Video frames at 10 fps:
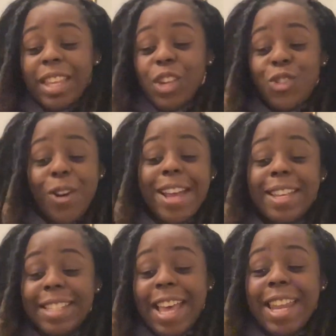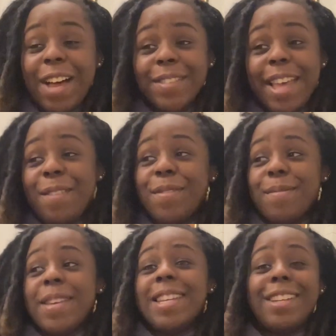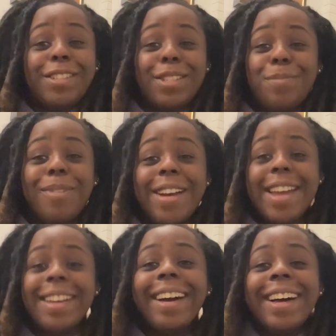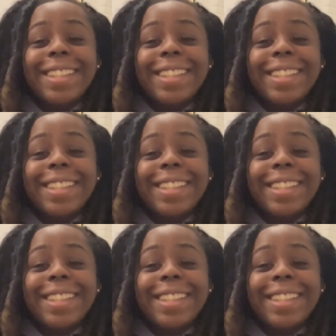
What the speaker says: Trailer 10 out of 10 for me. Let's just pray